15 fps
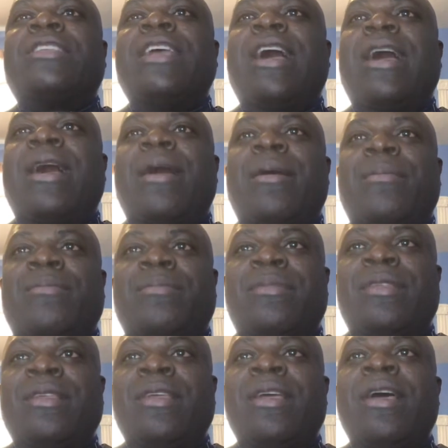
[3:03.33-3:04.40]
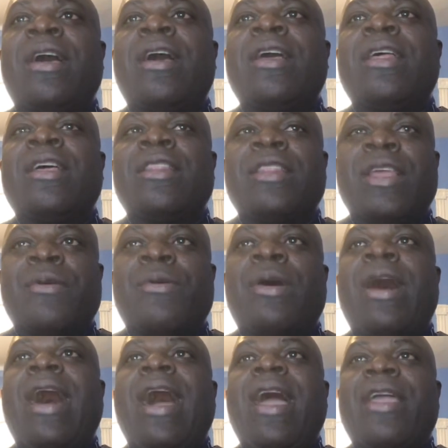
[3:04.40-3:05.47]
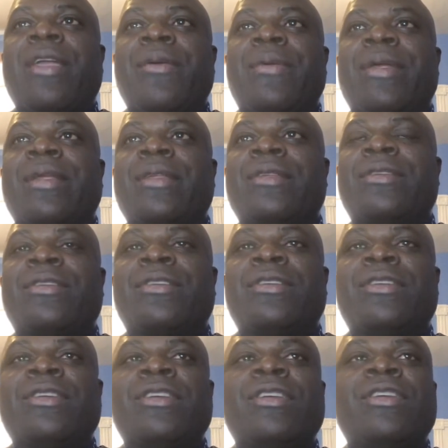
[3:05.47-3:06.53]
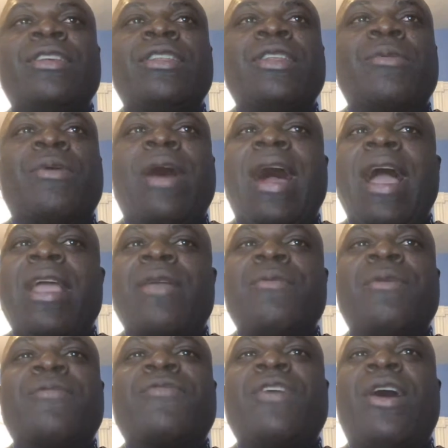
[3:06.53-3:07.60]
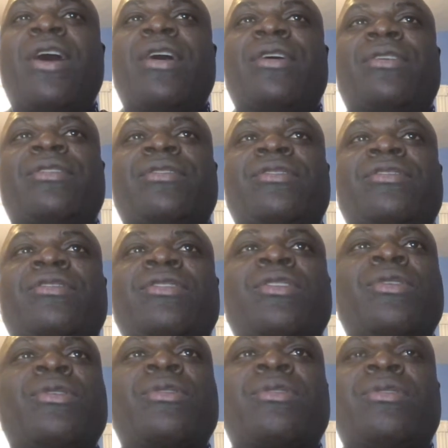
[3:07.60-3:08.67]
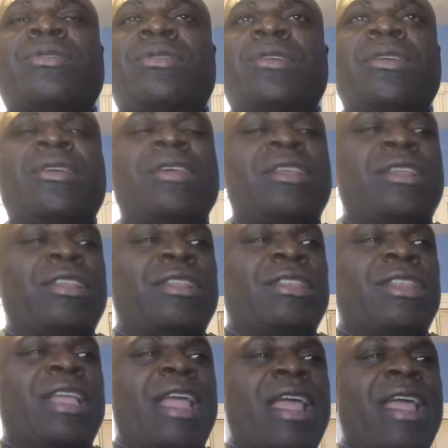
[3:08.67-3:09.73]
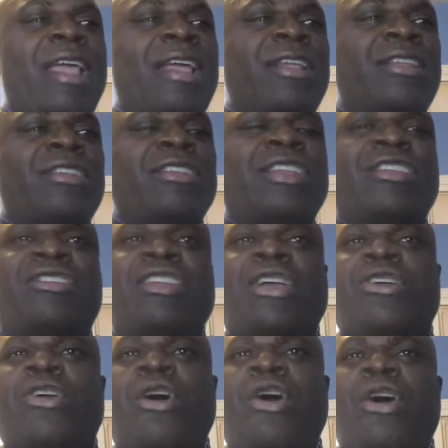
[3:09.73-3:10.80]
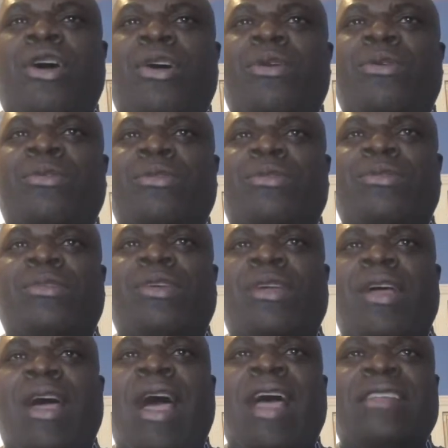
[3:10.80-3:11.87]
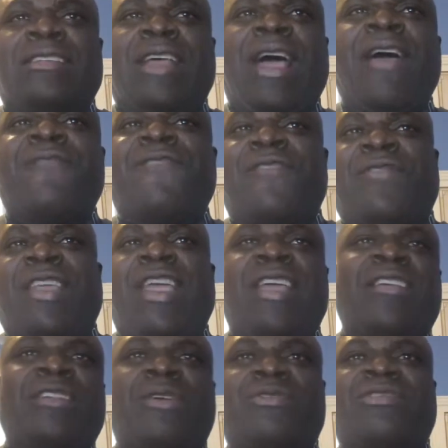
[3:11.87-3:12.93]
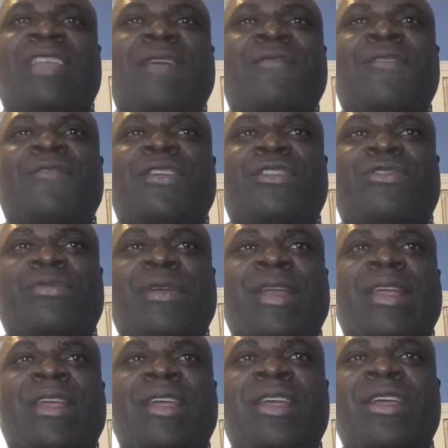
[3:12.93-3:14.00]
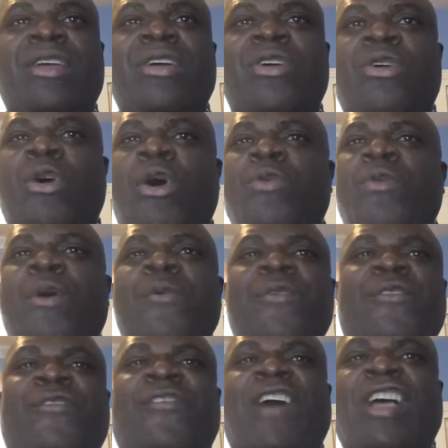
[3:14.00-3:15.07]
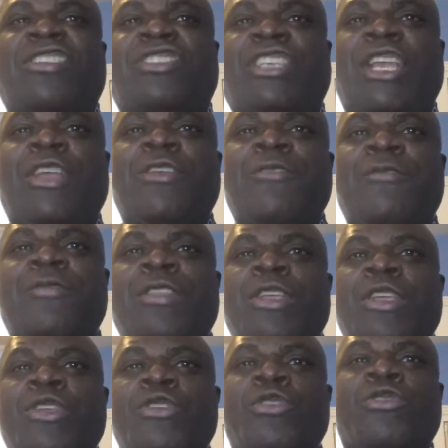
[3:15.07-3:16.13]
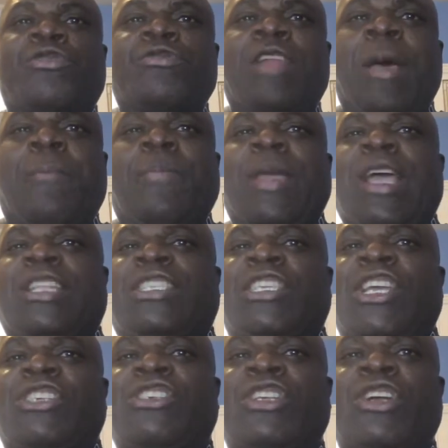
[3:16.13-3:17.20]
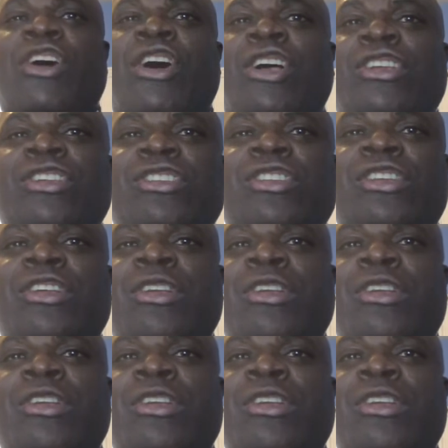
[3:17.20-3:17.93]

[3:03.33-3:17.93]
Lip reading: time. They were arguing. They were arguing with God. So they said, God, Isaiah 58, let's start from verse 3. God, when we're fasting, you do not pay attention to us.